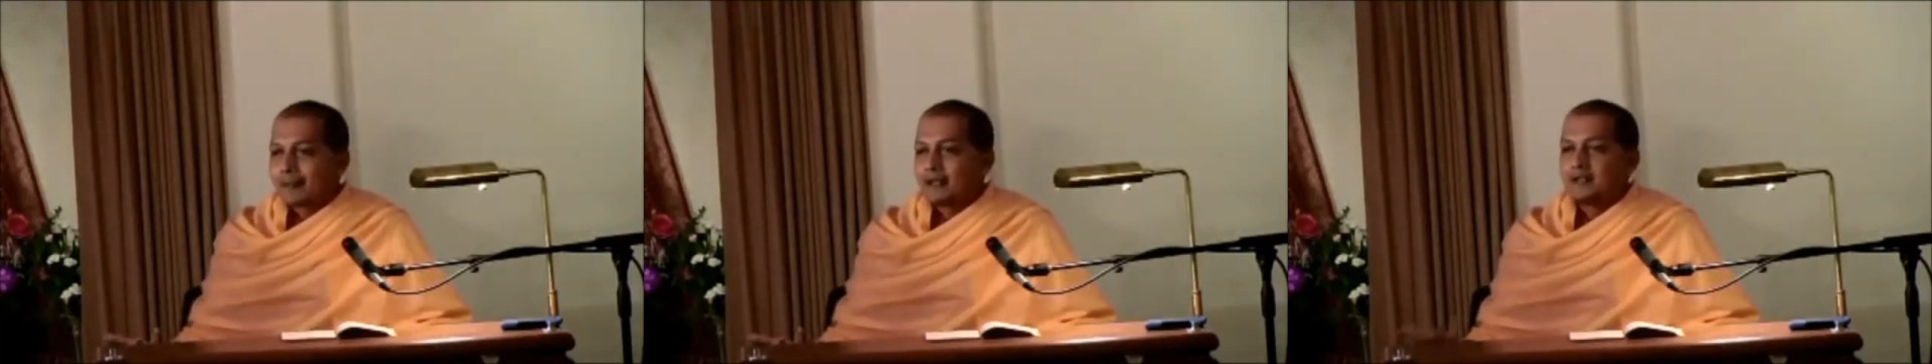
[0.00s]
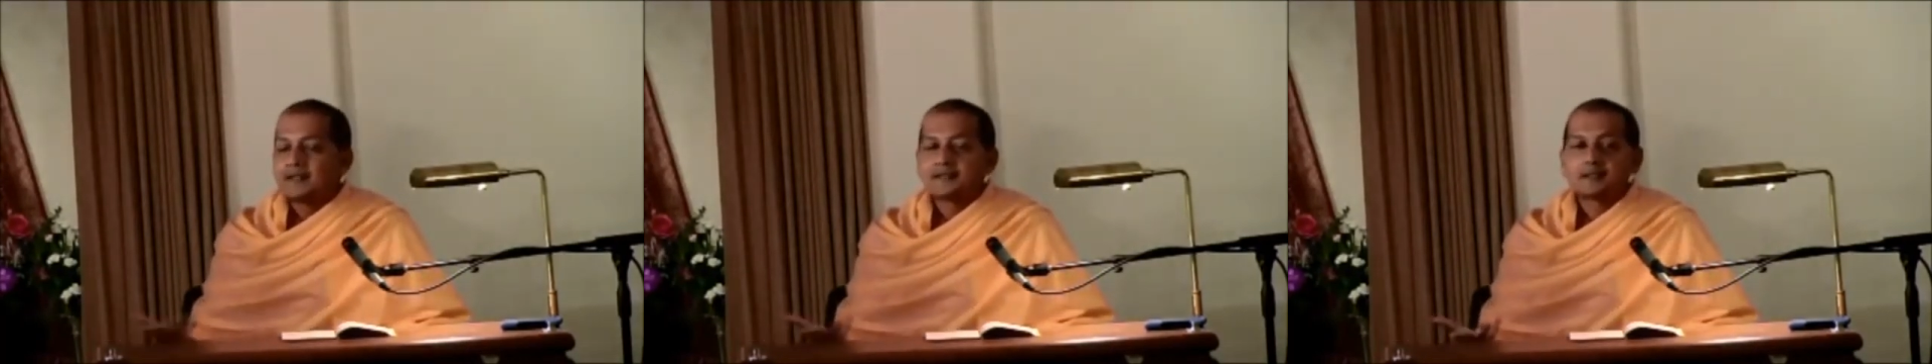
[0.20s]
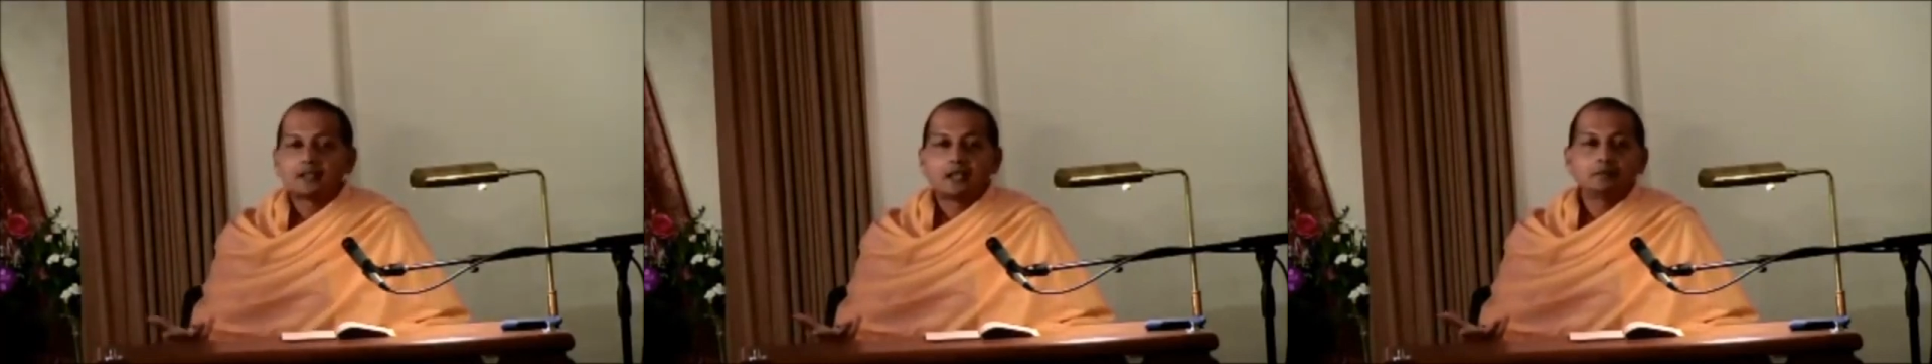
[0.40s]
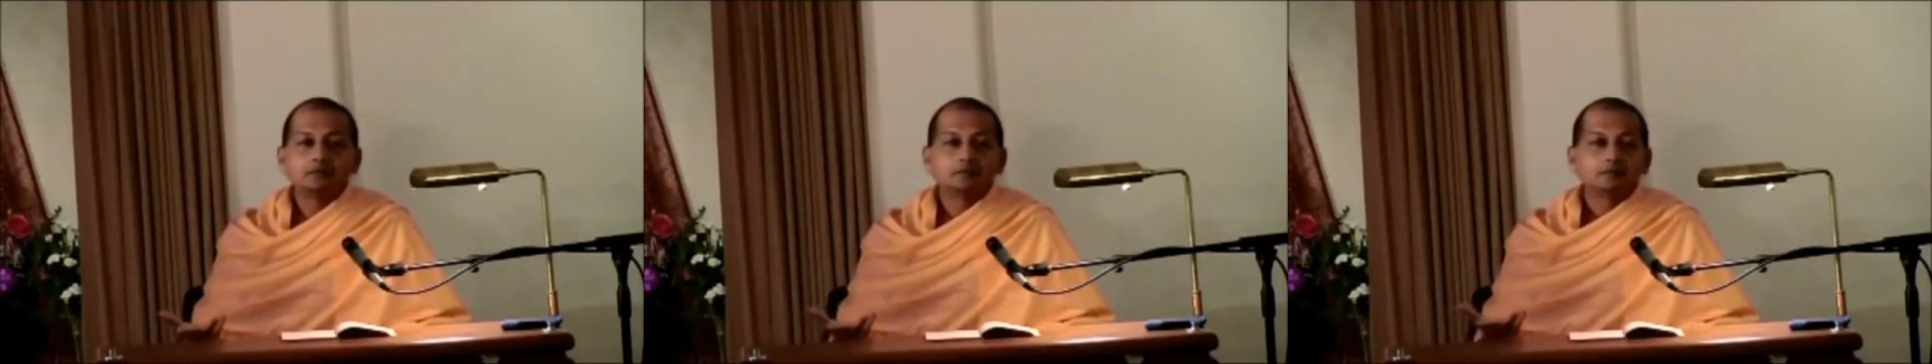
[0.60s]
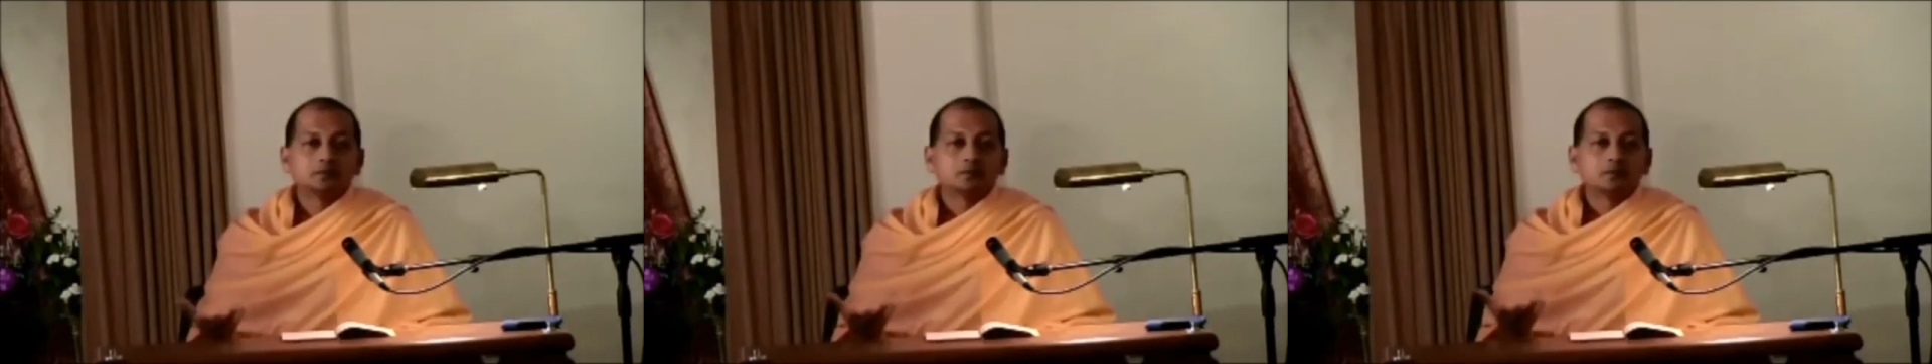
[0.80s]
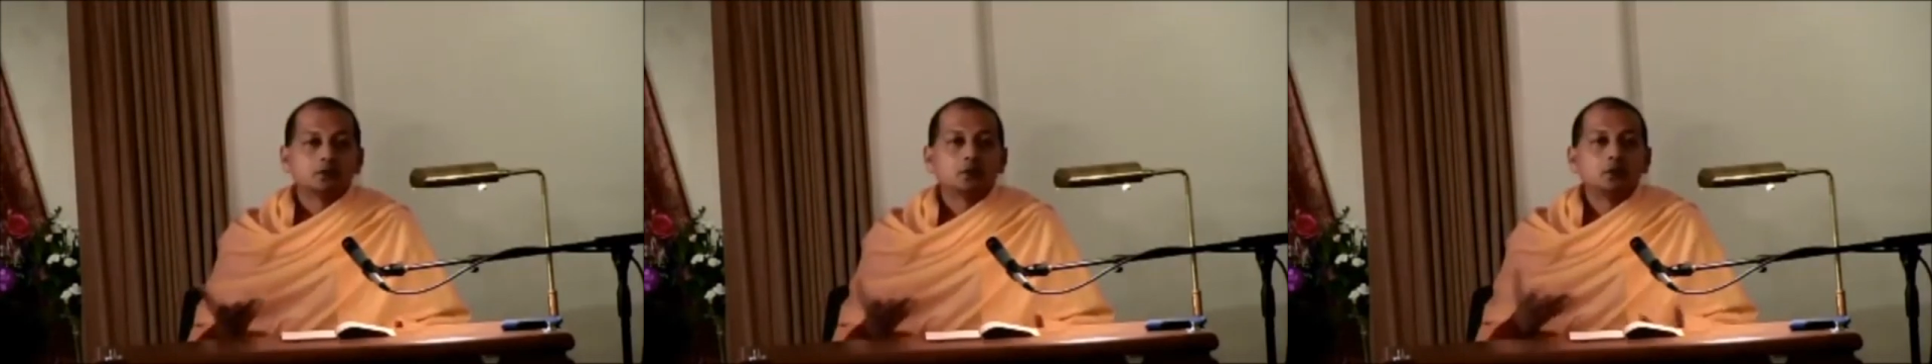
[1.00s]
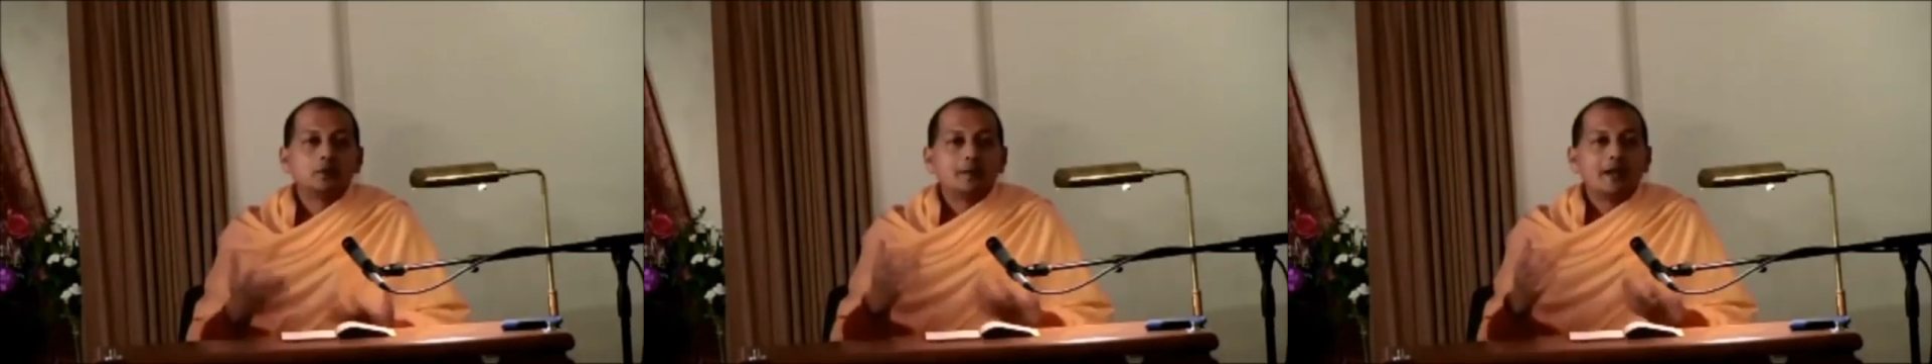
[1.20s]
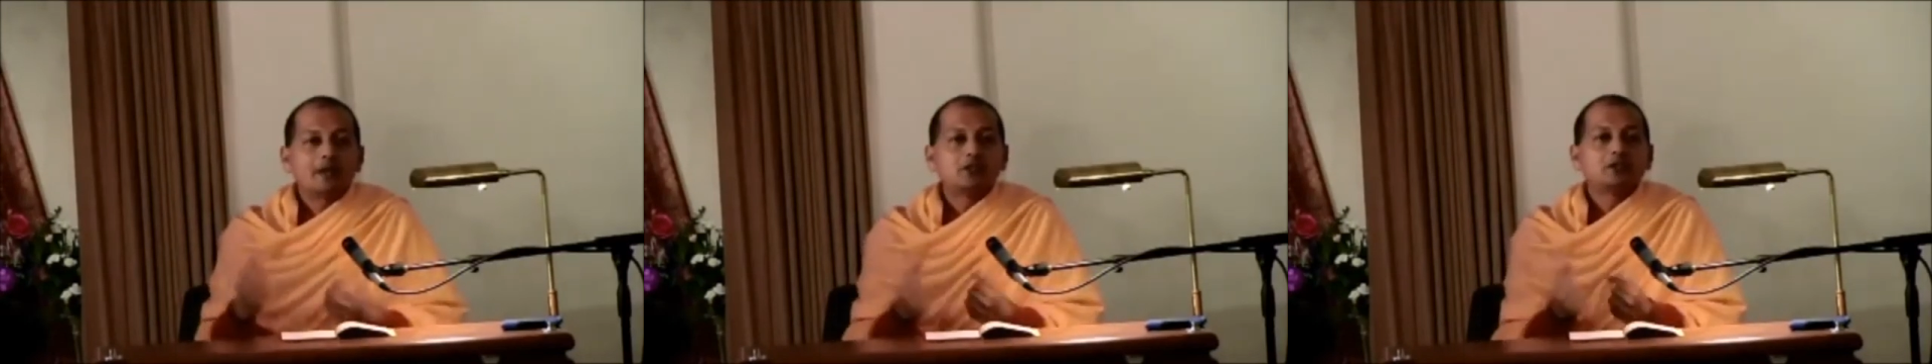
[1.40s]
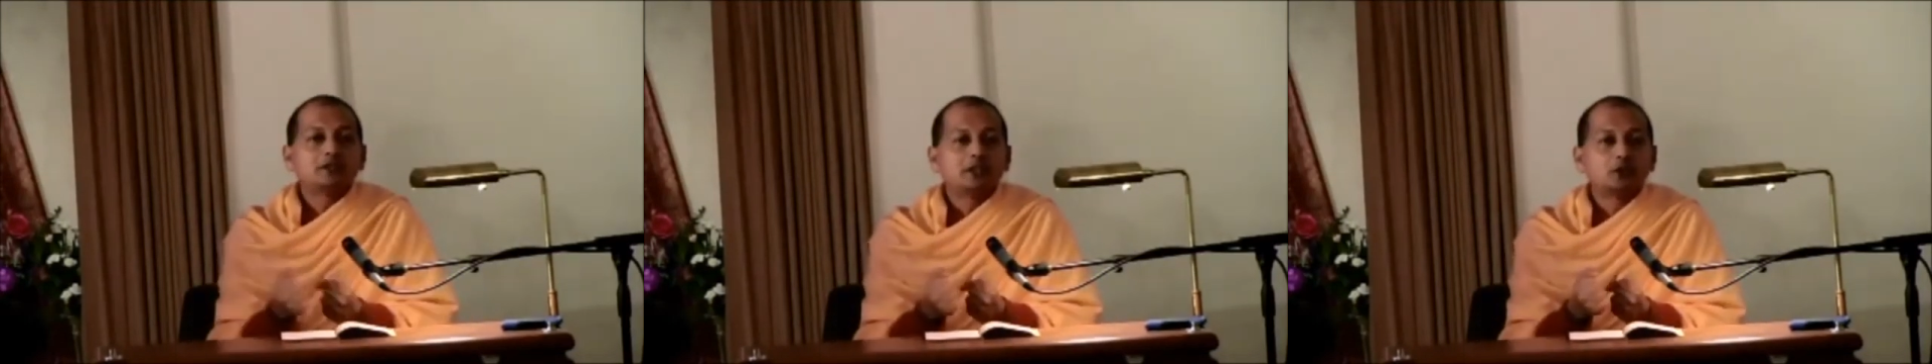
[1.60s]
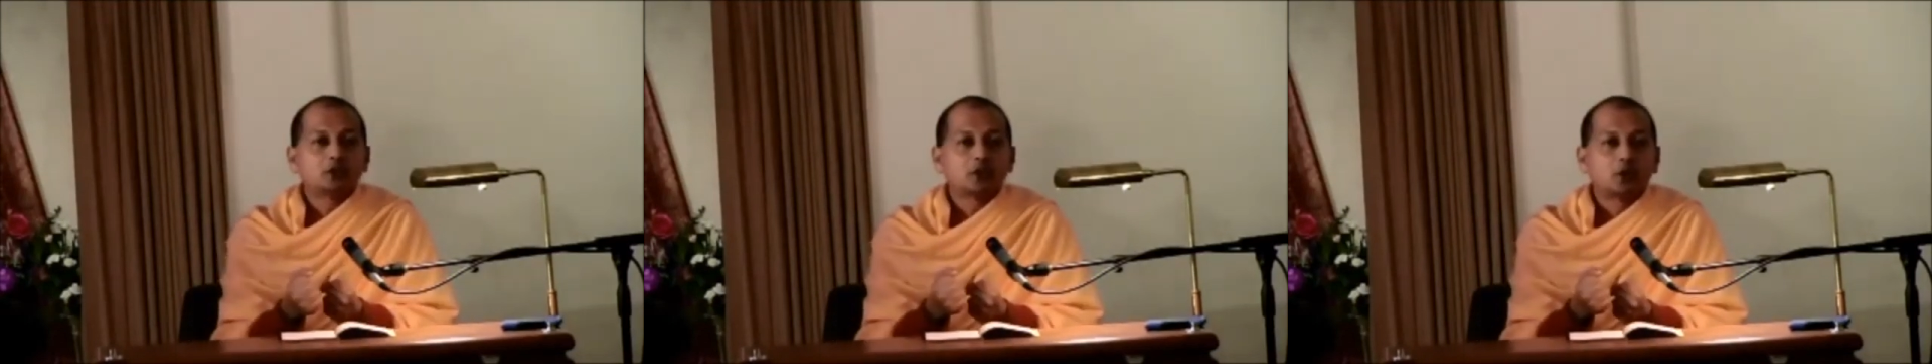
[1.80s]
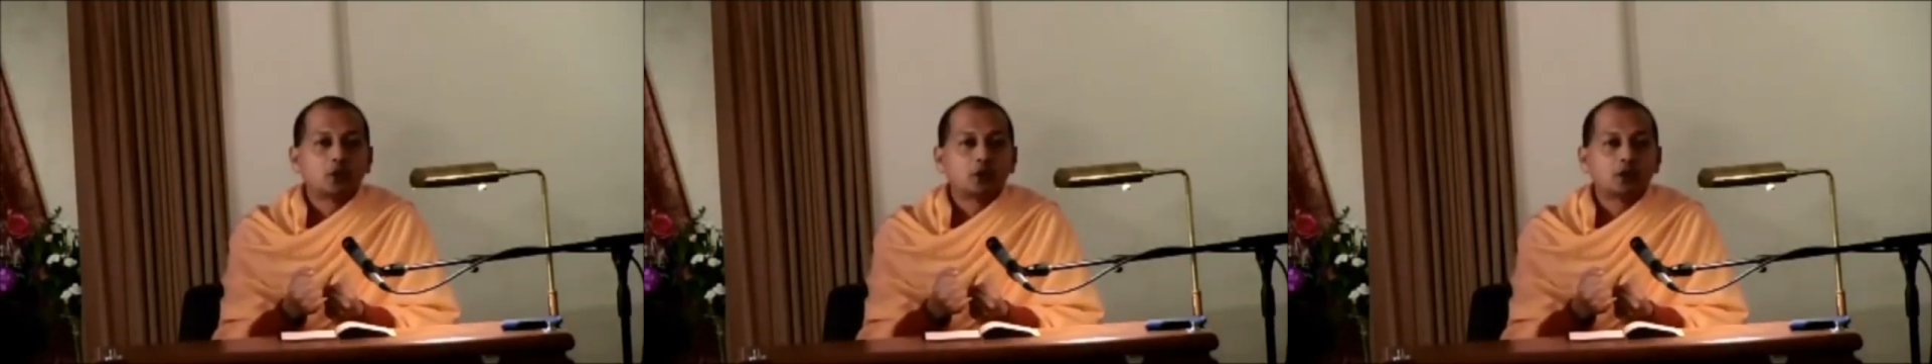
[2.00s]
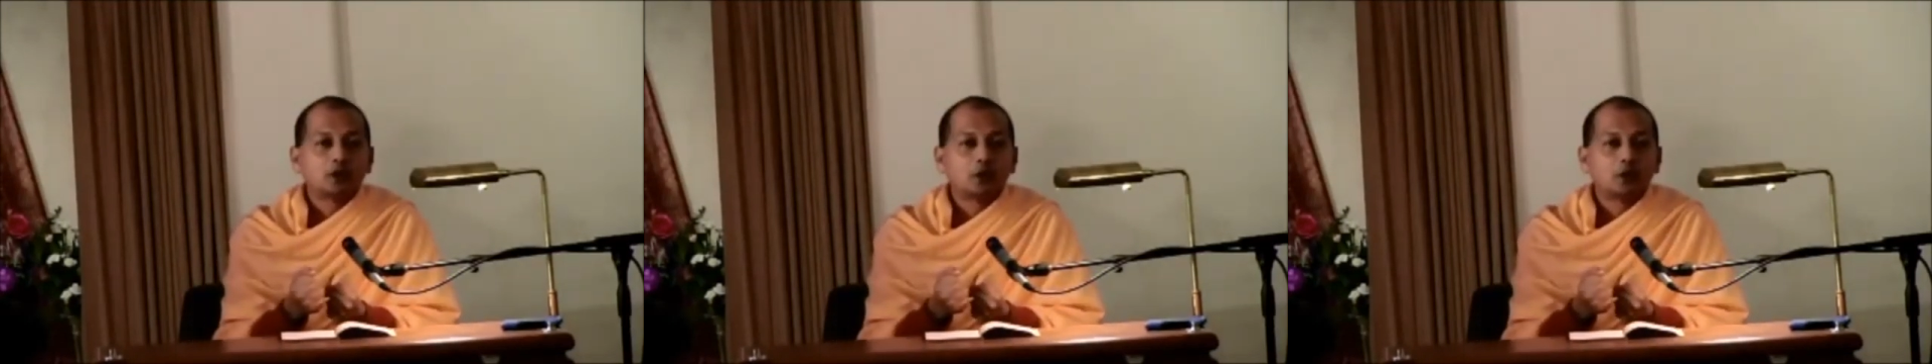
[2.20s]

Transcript: It has come. You imagine that you are hold,